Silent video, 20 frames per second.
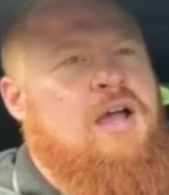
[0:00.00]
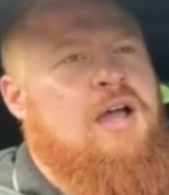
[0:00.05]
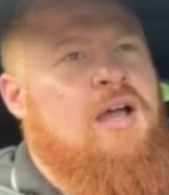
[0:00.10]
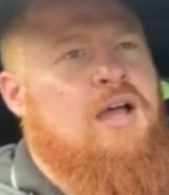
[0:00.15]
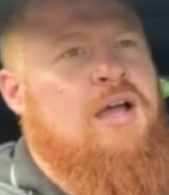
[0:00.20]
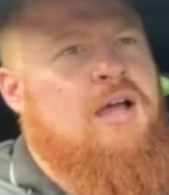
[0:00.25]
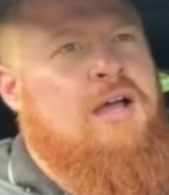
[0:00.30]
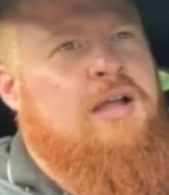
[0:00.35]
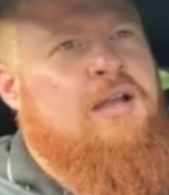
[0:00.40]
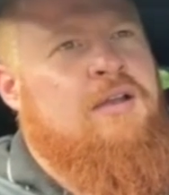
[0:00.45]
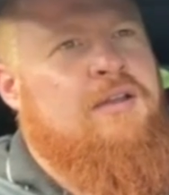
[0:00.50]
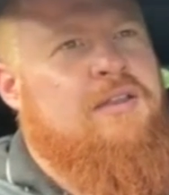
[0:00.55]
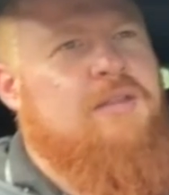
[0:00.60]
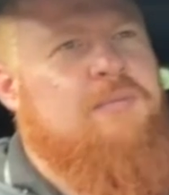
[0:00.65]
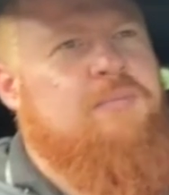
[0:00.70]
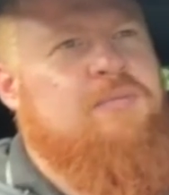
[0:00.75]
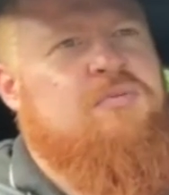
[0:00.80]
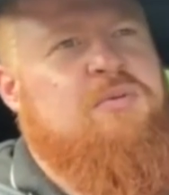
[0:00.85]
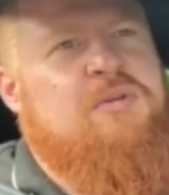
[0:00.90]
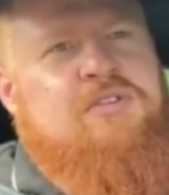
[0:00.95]
and I
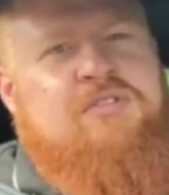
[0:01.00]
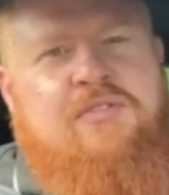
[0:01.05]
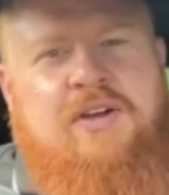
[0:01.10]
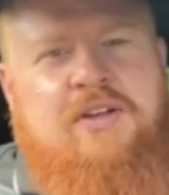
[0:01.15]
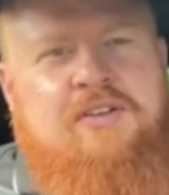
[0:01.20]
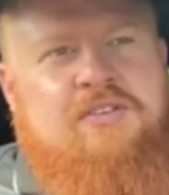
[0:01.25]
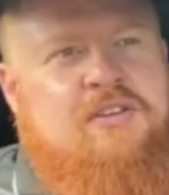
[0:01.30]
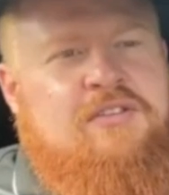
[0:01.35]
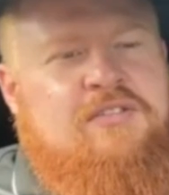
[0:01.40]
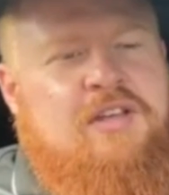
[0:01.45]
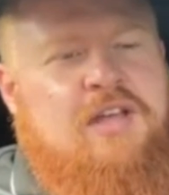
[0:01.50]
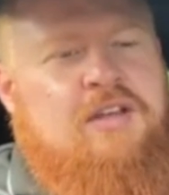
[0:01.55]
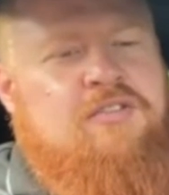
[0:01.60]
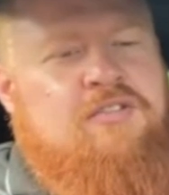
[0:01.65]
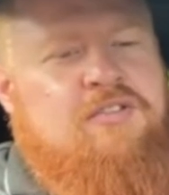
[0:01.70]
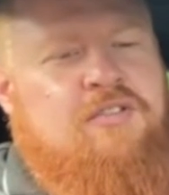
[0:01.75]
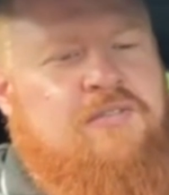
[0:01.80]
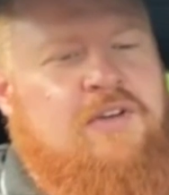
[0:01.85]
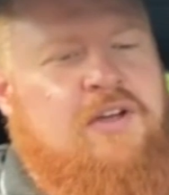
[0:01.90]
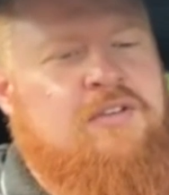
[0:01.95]
think between 2010 and
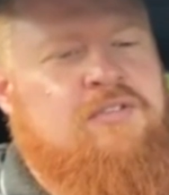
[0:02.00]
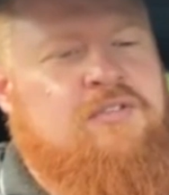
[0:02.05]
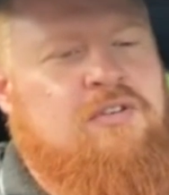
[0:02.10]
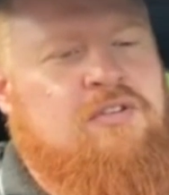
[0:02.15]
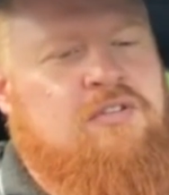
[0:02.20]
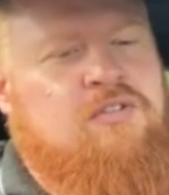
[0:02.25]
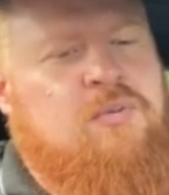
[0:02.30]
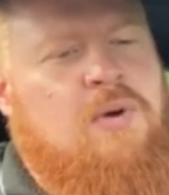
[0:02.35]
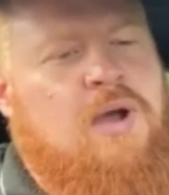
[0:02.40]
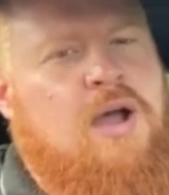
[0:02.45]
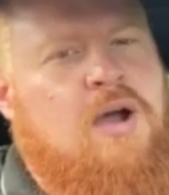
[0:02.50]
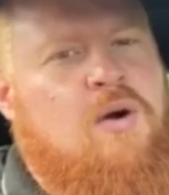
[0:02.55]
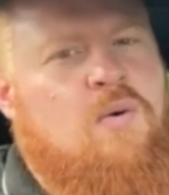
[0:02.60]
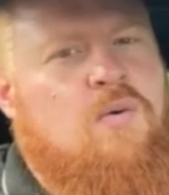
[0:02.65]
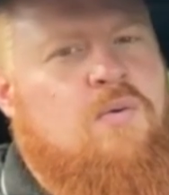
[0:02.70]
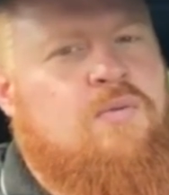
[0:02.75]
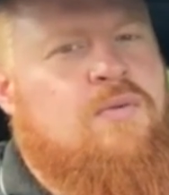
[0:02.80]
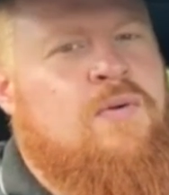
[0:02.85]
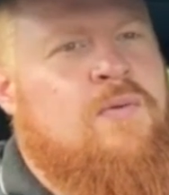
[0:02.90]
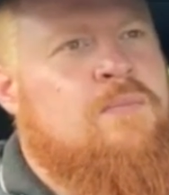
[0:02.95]

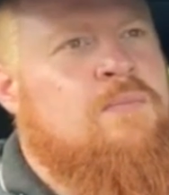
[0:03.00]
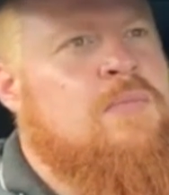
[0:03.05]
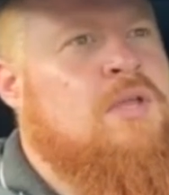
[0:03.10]
2012